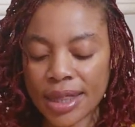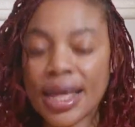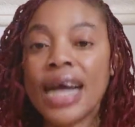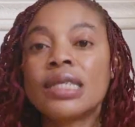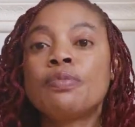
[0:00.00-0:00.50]

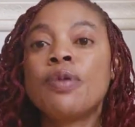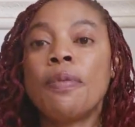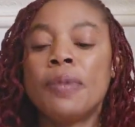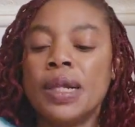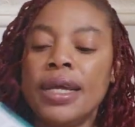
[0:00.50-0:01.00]
that
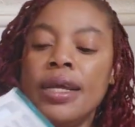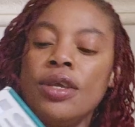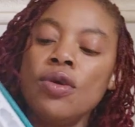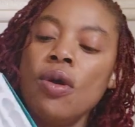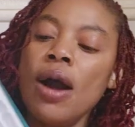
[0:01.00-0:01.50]
properly,
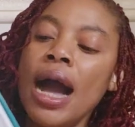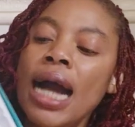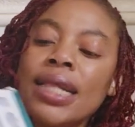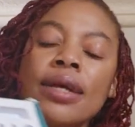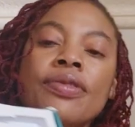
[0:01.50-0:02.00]
you
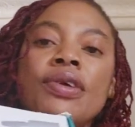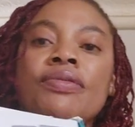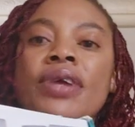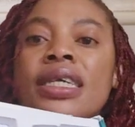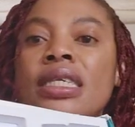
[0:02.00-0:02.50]
add the
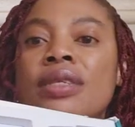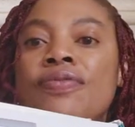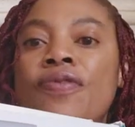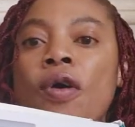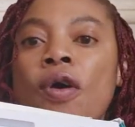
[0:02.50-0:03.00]
rest
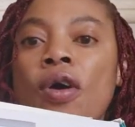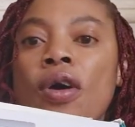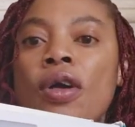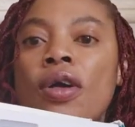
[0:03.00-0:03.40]
4.